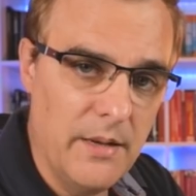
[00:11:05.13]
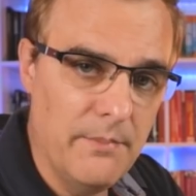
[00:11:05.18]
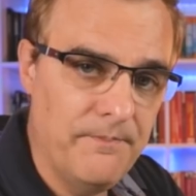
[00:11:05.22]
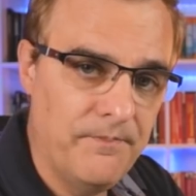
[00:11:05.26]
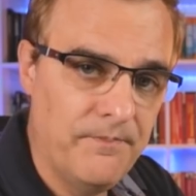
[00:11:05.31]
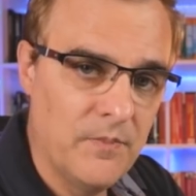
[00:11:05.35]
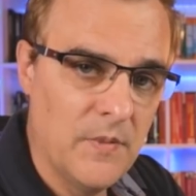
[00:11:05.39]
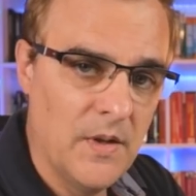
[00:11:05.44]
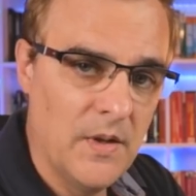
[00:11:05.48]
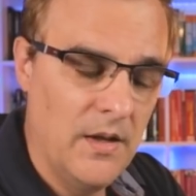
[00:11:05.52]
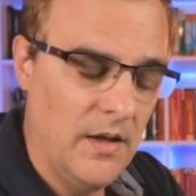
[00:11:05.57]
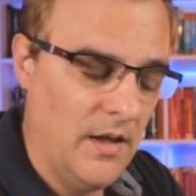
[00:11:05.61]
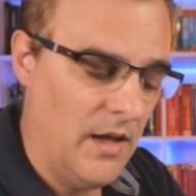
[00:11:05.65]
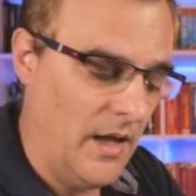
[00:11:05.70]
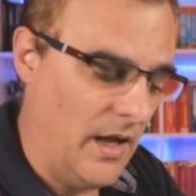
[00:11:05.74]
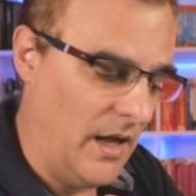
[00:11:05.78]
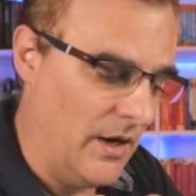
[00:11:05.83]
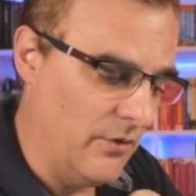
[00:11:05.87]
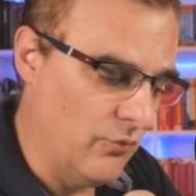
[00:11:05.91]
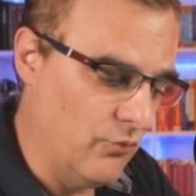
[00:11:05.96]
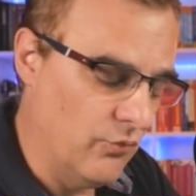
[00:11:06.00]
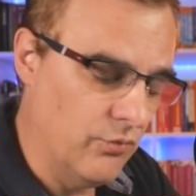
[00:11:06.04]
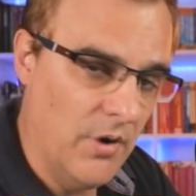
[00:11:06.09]
them
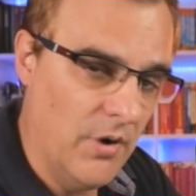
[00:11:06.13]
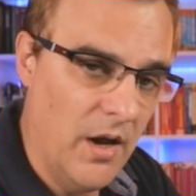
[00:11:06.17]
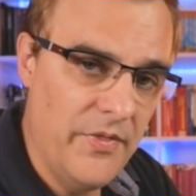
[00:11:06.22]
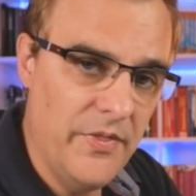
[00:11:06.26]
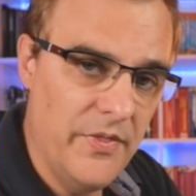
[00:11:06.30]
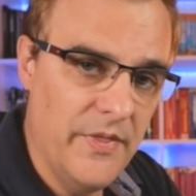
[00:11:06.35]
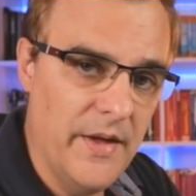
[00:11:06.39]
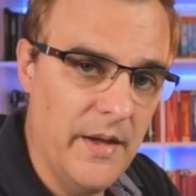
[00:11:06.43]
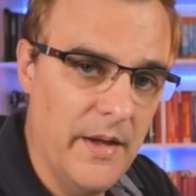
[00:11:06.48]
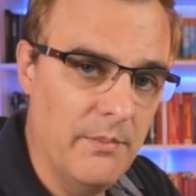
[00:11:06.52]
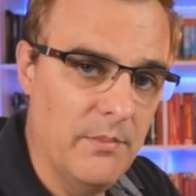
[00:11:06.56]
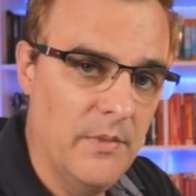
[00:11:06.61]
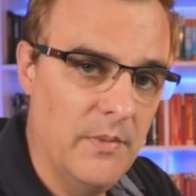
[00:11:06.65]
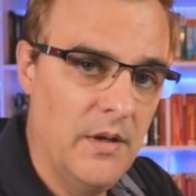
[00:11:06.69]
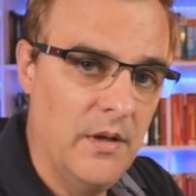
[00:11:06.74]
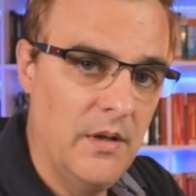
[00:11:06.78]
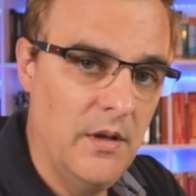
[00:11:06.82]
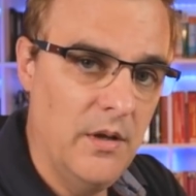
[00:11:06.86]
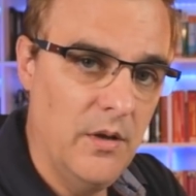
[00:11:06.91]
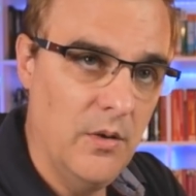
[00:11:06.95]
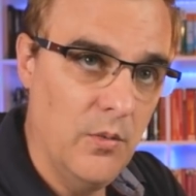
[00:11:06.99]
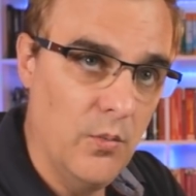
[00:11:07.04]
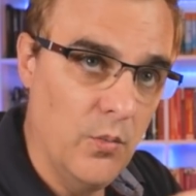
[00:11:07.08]
and run them
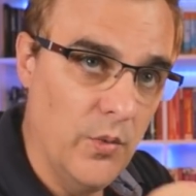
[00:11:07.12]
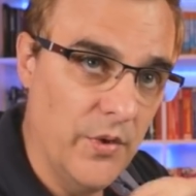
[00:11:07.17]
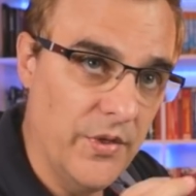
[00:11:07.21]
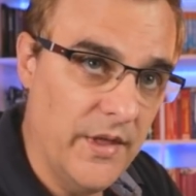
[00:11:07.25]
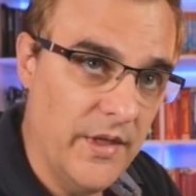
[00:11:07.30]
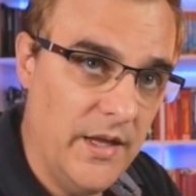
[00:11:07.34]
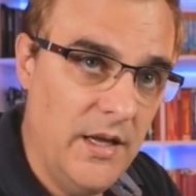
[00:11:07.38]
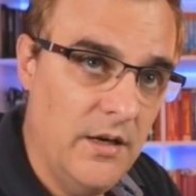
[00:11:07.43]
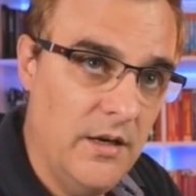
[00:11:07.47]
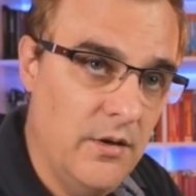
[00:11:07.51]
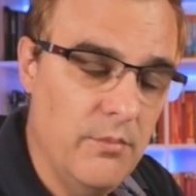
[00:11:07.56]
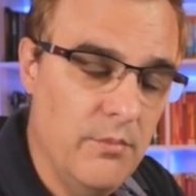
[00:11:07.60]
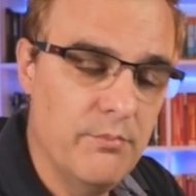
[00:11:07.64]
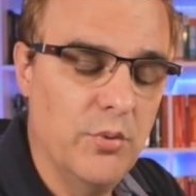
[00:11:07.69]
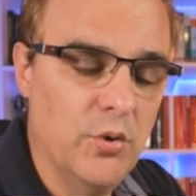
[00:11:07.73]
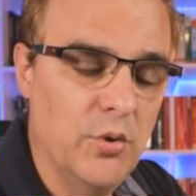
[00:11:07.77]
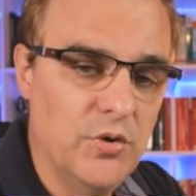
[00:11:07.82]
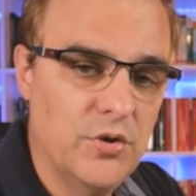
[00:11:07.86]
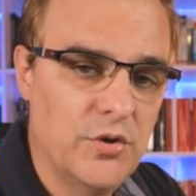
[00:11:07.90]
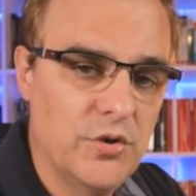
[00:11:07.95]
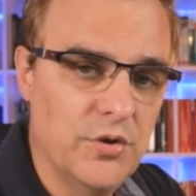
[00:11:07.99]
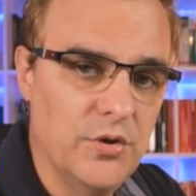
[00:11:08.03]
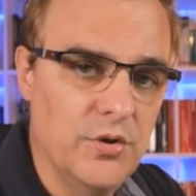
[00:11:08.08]
within
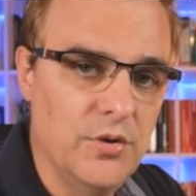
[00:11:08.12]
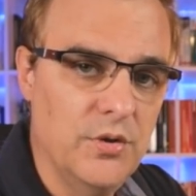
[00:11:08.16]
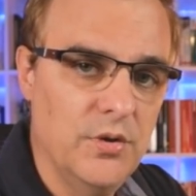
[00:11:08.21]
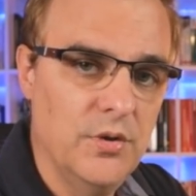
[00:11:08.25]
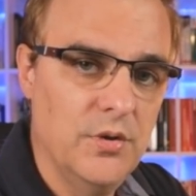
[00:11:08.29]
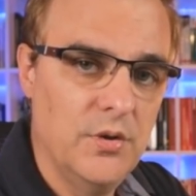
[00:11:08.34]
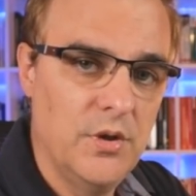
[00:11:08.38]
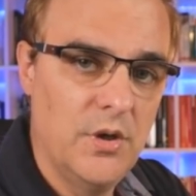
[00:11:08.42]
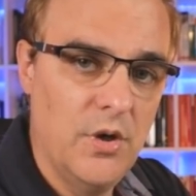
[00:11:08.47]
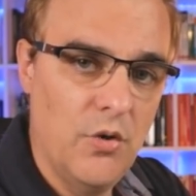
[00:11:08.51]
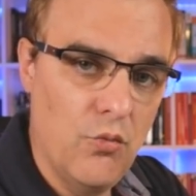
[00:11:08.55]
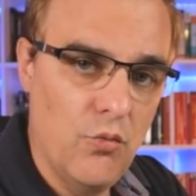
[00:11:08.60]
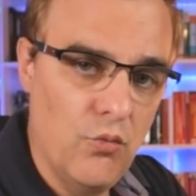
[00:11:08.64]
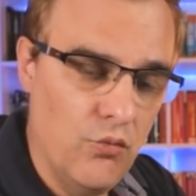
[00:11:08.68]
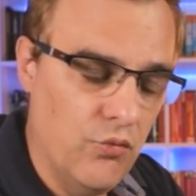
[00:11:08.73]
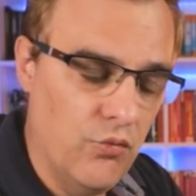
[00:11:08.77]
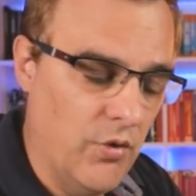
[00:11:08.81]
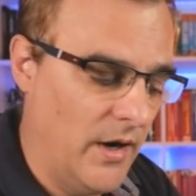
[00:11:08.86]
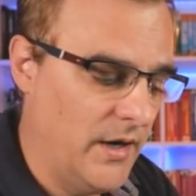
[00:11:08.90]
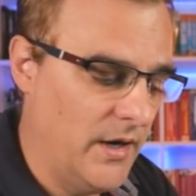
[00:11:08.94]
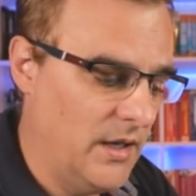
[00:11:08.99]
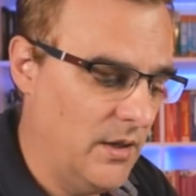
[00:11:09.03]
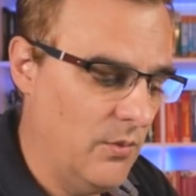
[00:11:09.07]
Ubuntu,
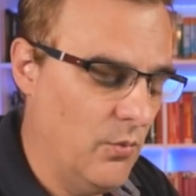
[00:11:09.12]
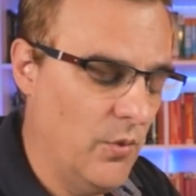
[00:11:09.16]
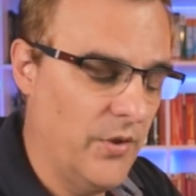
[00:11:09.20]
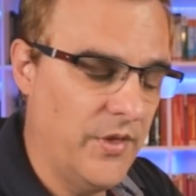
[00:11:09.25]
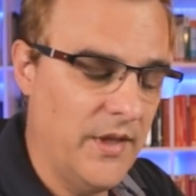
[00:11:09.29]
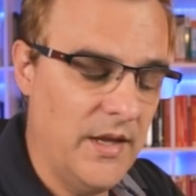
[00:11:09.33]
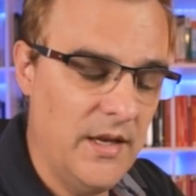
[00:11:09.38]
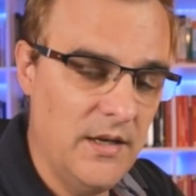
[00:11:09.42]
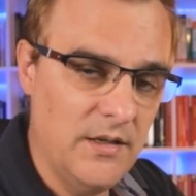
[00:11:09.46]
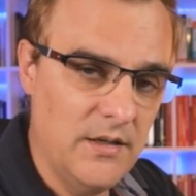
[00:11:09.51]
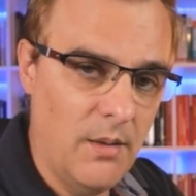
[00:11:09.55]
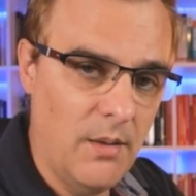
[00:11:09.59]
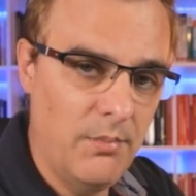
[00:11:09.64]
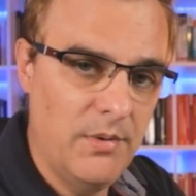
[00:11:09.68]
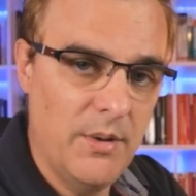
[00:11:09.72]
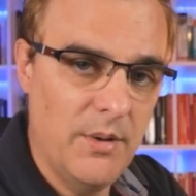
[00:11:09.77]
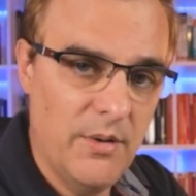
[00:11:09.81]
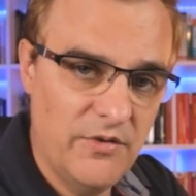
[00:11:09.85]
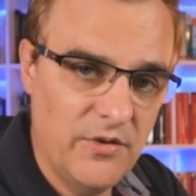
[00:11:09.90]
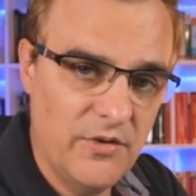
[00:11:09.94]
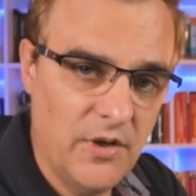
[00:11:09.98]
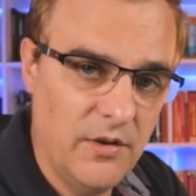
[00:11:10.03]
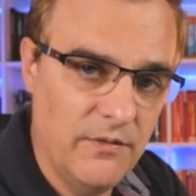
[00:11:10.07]
running within
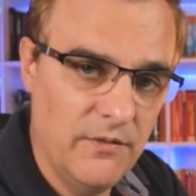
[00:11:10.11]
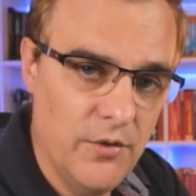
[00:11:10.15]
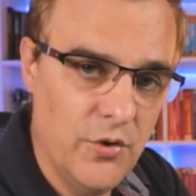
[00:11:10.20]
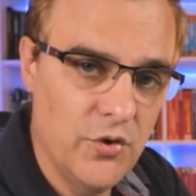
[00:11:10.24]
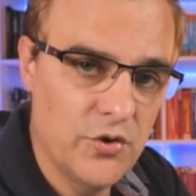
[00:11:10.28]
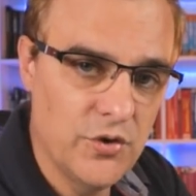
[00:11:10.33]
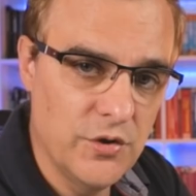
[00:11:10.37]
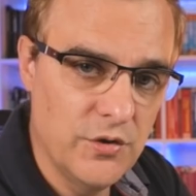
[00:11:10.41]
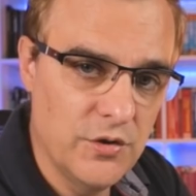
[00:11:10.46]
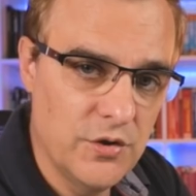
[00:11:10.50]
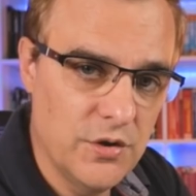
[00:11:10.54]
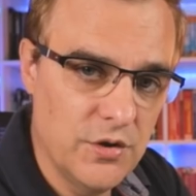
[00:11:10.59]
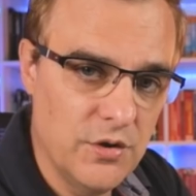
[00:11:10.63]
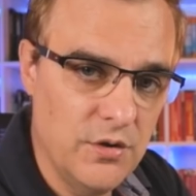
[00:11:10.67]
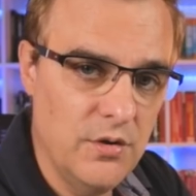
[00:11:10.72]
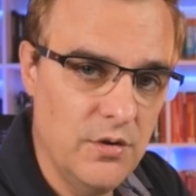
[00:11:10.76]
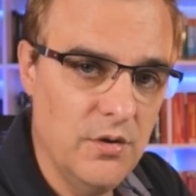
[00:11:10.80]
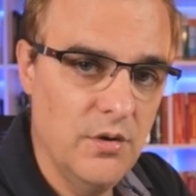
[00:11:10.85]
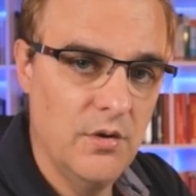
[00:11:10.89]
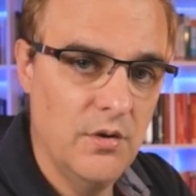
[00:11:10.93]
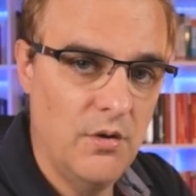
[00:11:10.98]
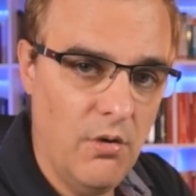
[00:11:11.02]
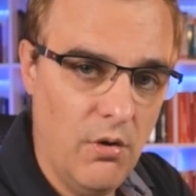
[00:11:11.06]
WSL version
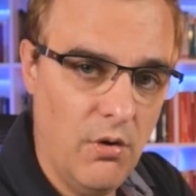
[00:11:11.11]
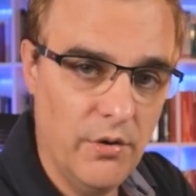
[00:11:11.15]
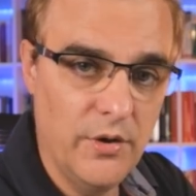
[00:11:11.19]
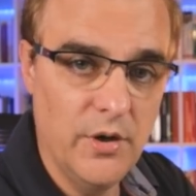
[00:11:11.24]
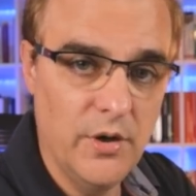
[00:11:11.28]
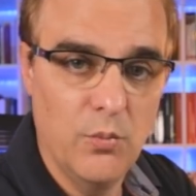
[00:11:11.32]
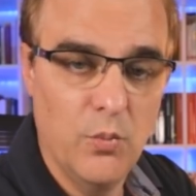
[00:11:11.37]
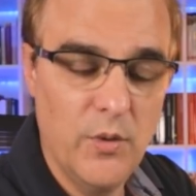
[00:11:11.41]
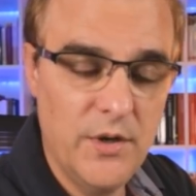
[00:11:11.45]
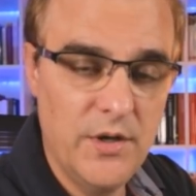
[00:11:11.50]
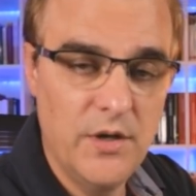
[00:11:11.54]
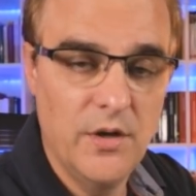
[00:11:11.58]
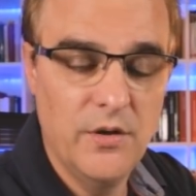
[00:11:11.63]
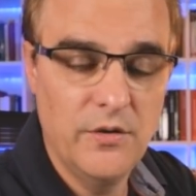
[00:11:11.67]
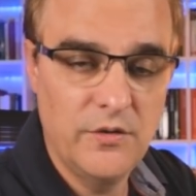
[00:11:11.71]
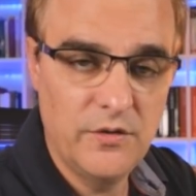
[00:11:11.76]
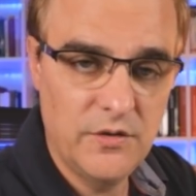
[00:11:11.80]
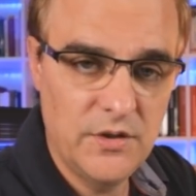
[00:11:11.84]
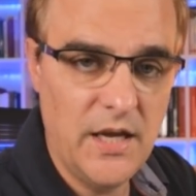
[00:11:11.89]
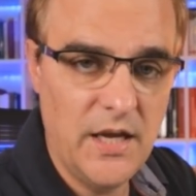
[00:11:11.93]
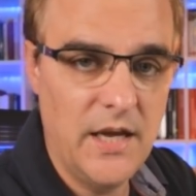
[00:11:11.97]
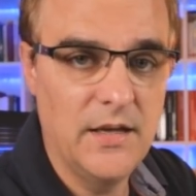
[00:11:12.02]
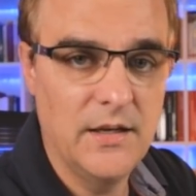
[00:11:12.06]
2 on a
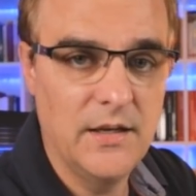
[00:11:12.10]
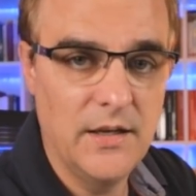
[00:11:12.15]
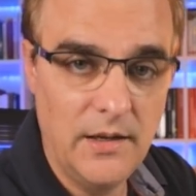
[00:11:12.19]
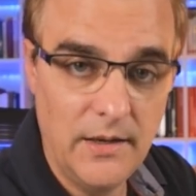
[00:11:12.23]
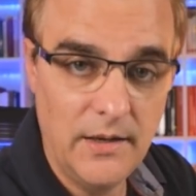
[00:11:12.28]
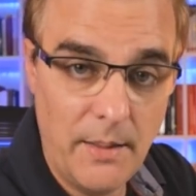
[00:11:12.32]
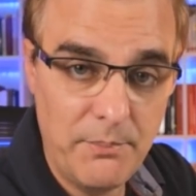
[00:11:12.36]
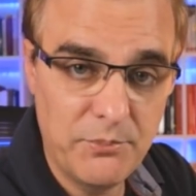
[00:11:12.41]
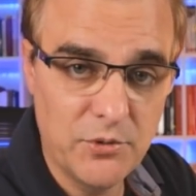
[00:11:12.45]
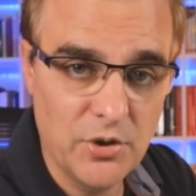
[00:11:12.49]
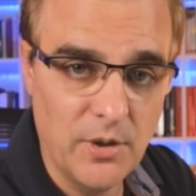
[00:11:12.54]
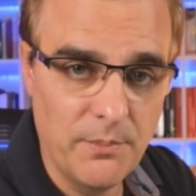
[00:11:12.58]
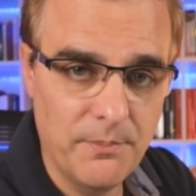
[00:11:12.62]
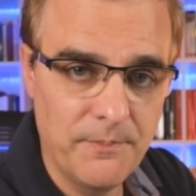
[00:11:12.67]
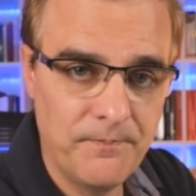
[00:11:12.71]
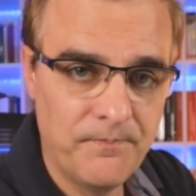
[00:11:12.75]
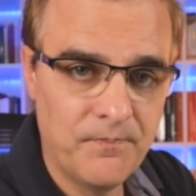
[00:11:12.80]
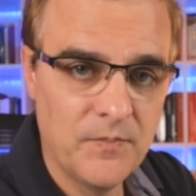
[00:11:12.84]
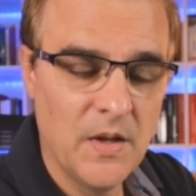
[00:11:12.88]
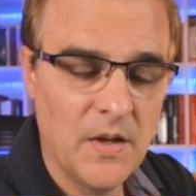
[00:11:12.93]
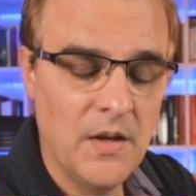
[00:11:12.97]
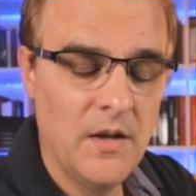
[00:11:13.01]
Windows 10 laptop.